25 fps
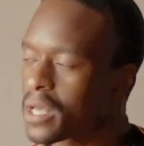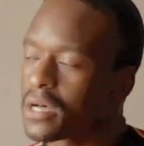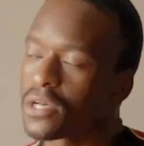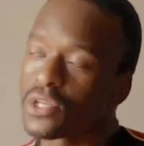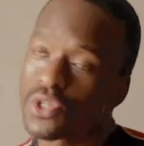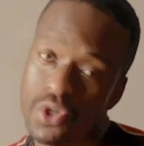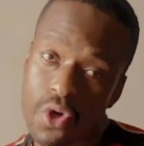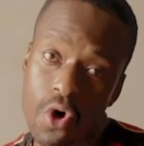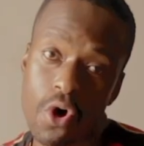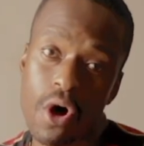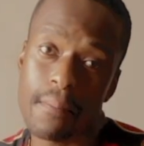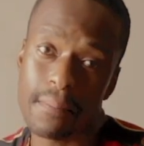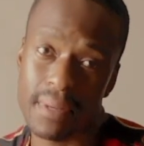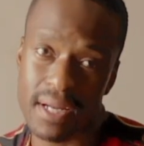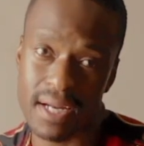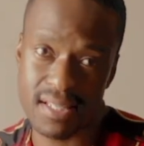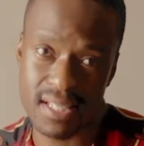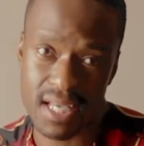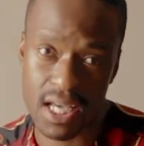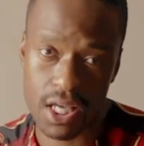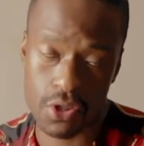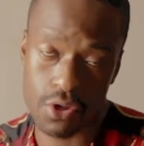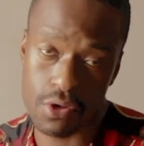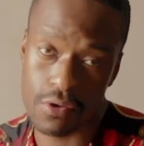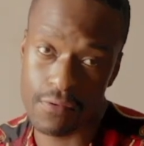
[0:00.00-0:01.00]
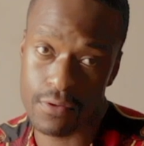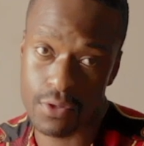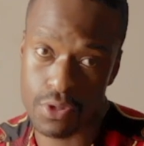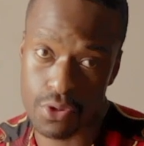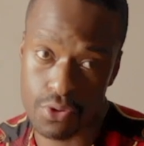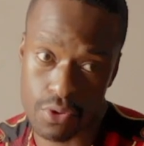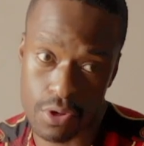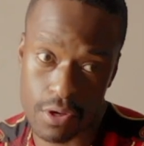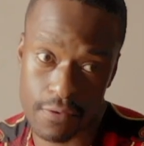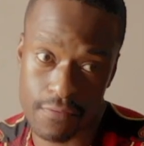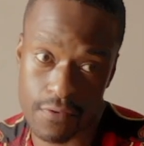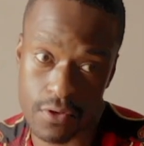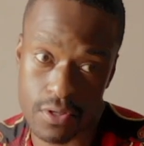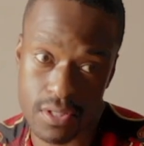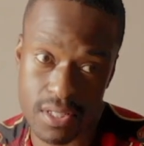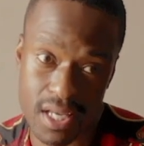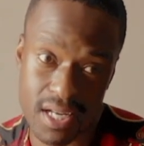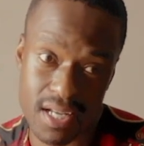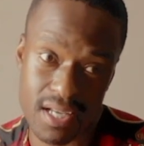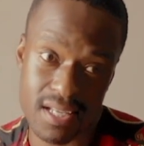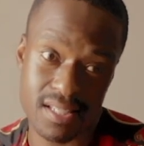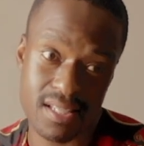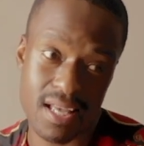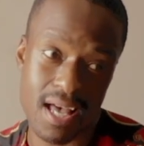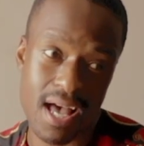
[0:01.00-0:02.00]
So I'm going to take you through a few
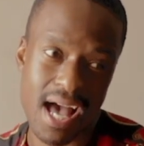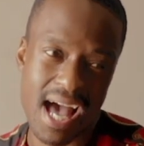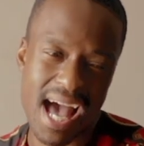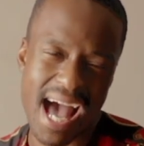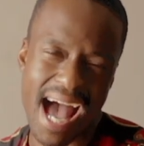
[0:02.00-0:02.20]
settings.